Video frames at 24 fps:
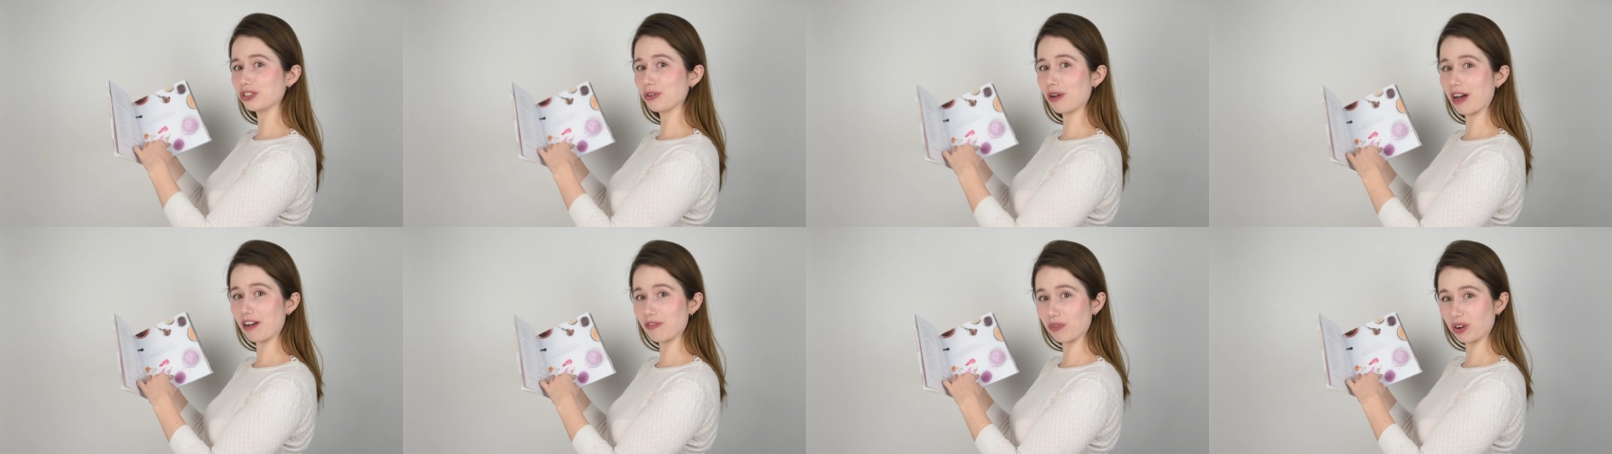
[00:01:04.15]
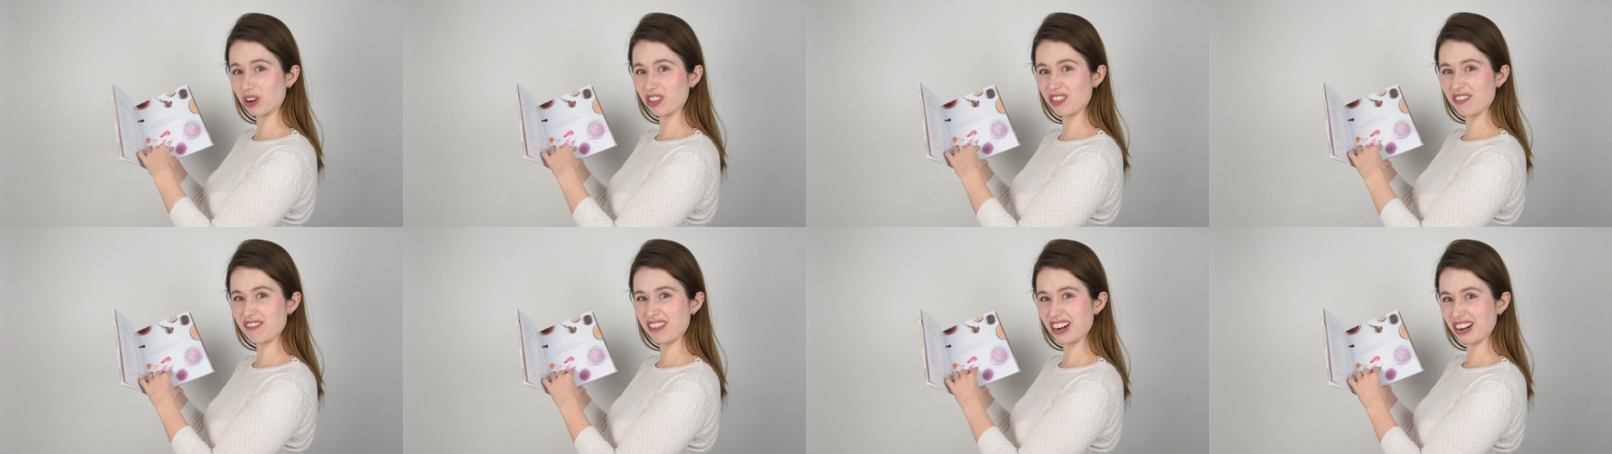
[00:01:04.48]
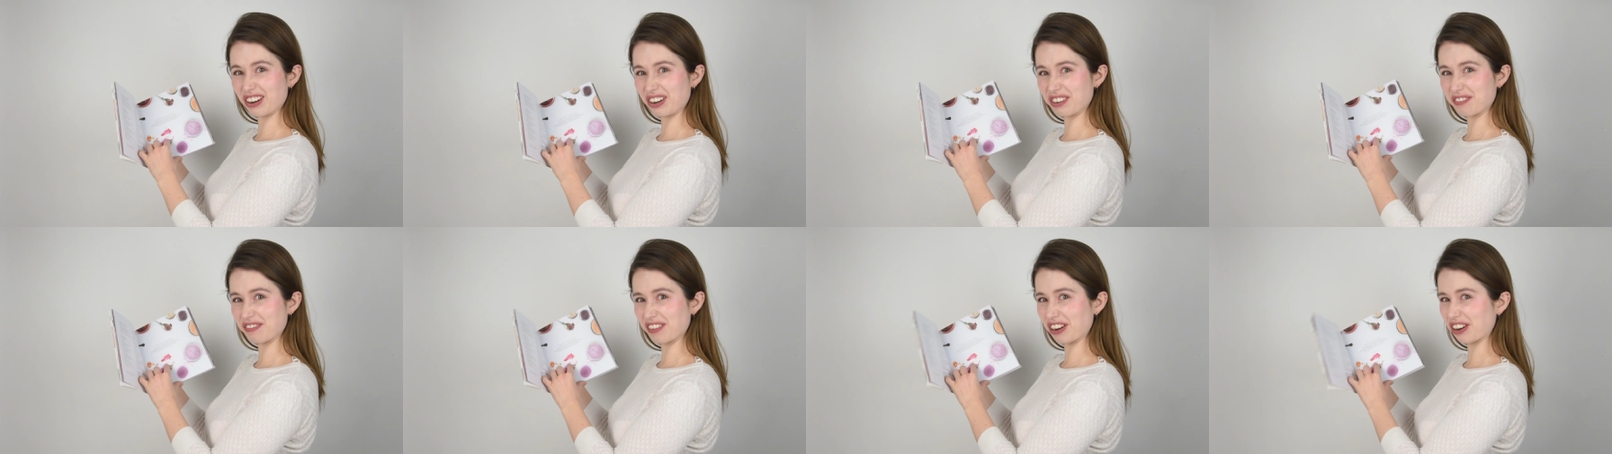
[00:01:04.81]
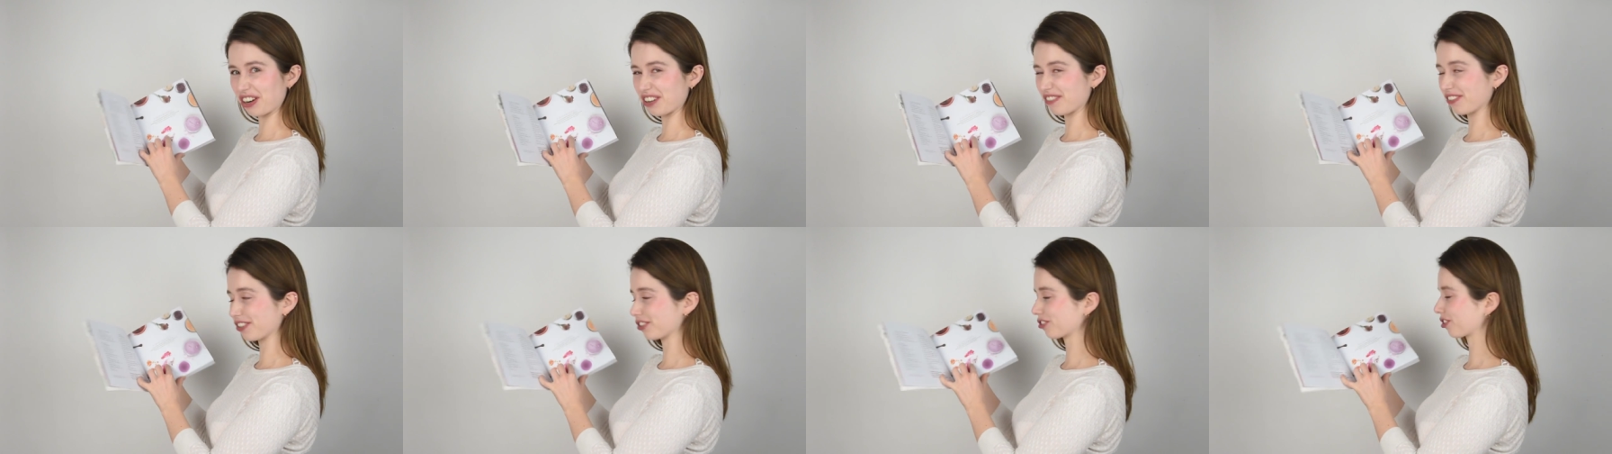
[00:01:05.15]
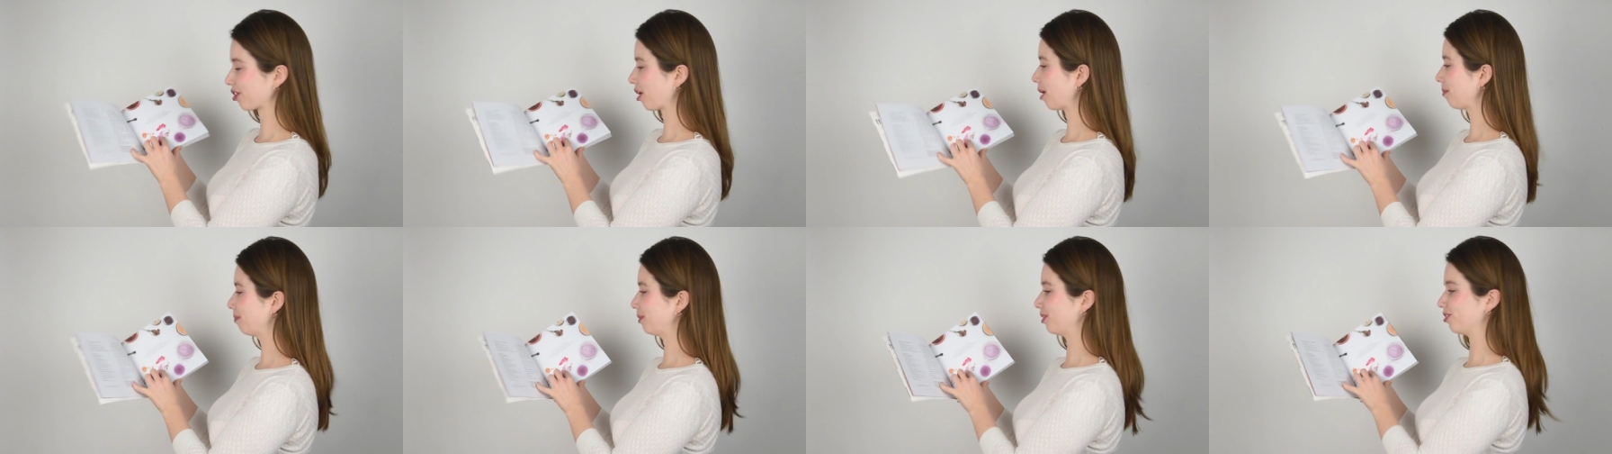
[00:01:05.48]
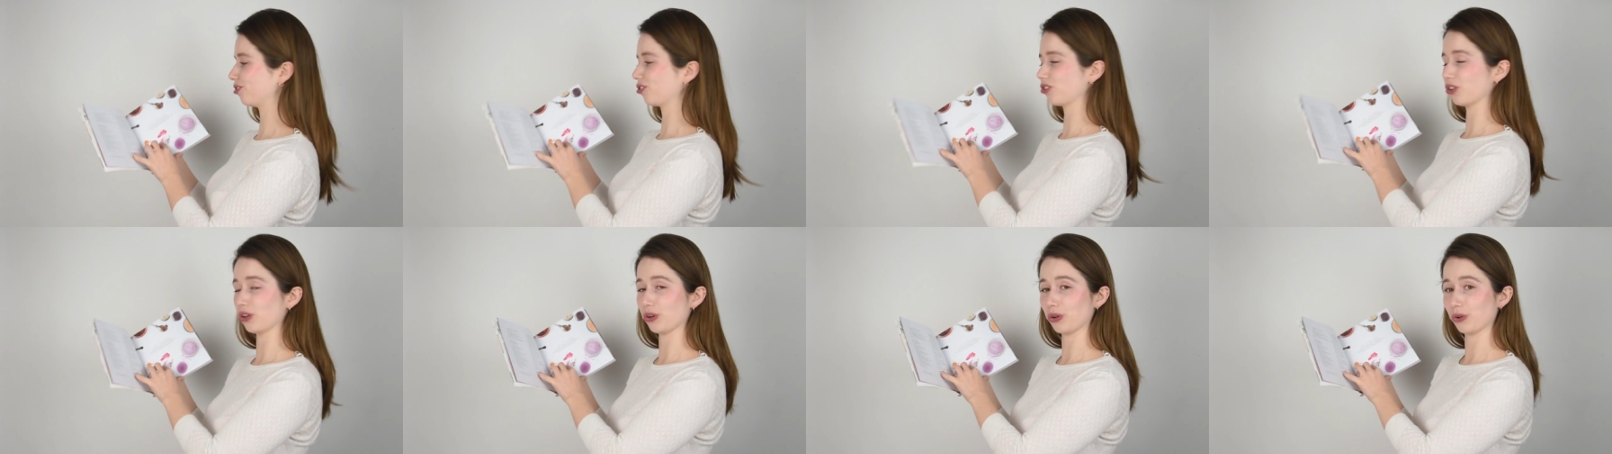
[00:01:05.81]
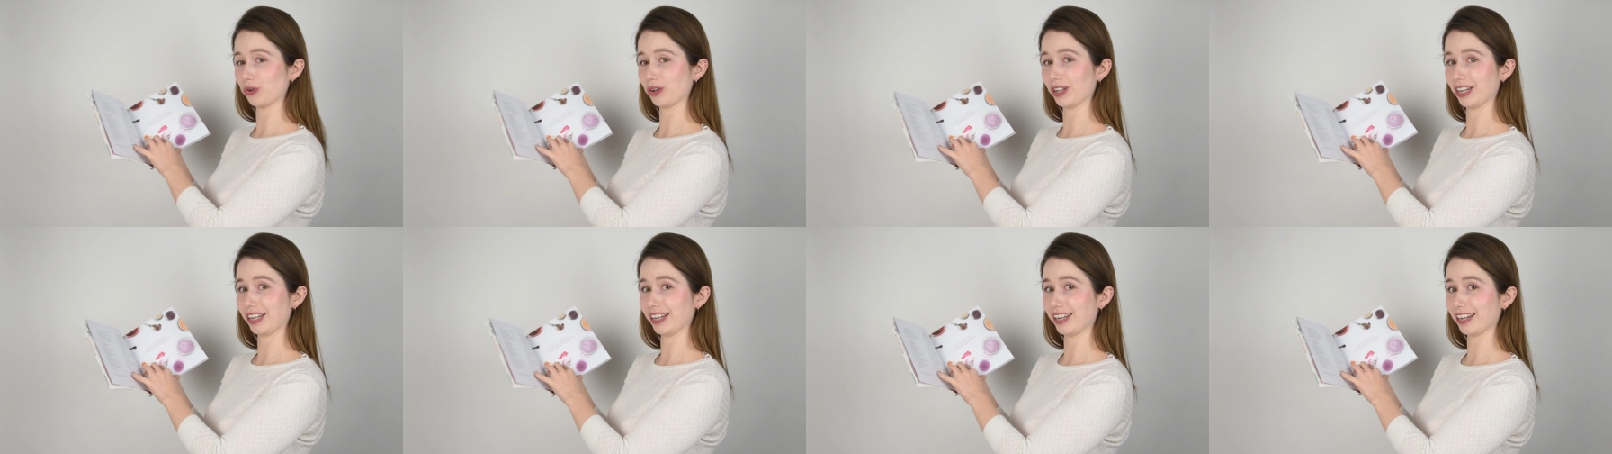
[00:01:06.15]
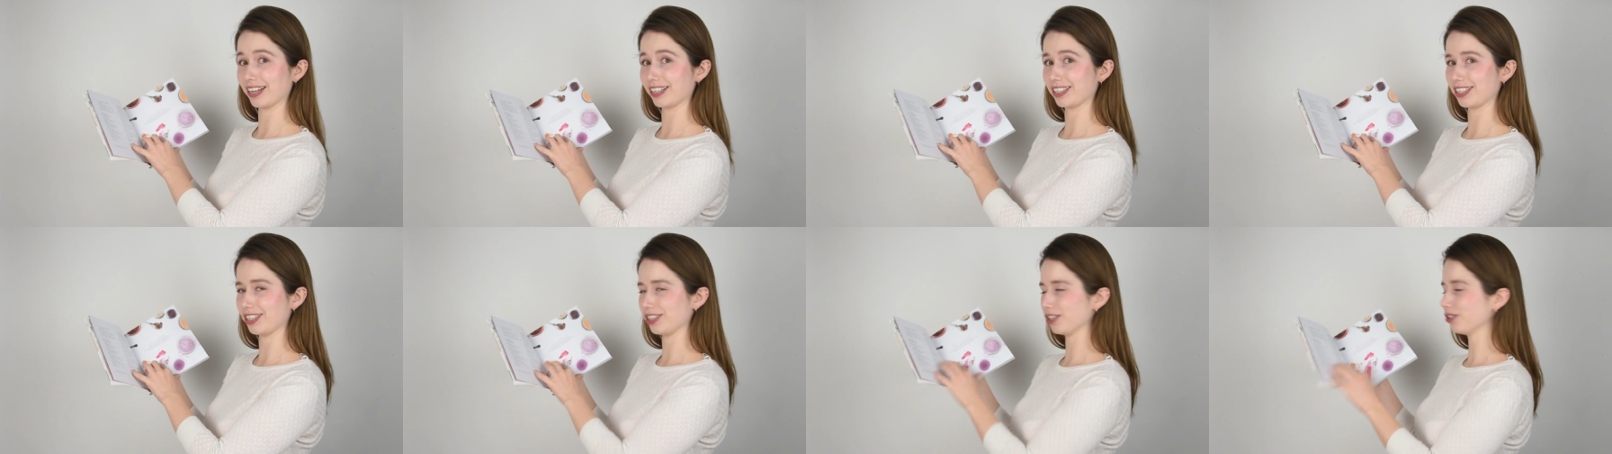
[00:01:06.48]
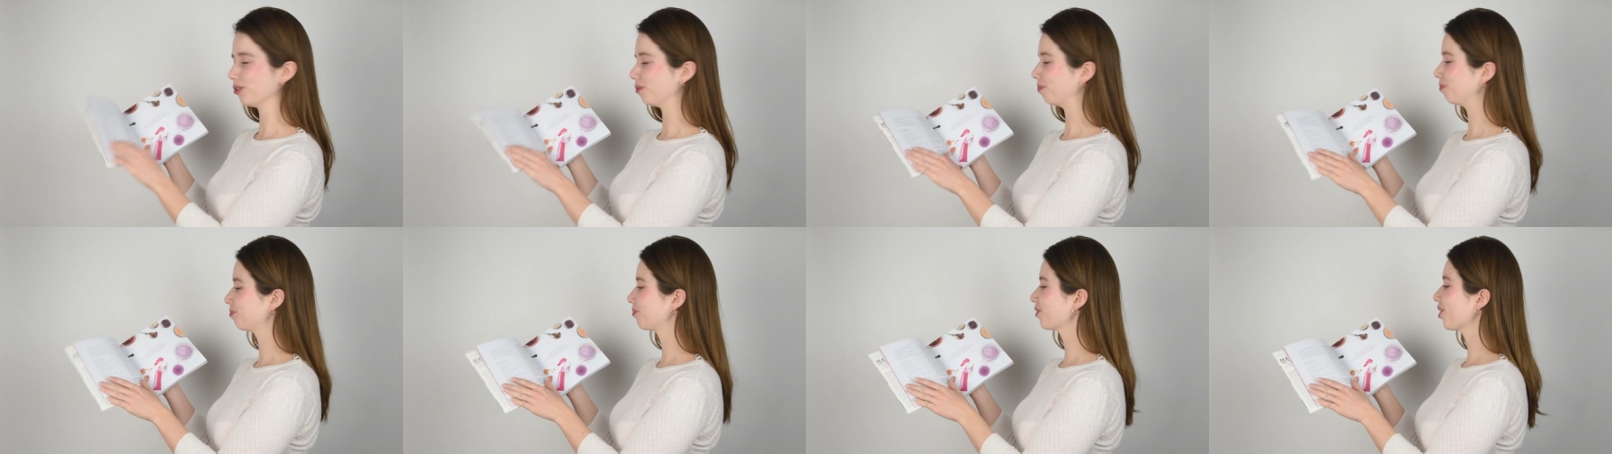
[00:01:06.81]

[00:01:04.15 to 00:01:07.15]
you have one of the very, very first copies, so lucky you.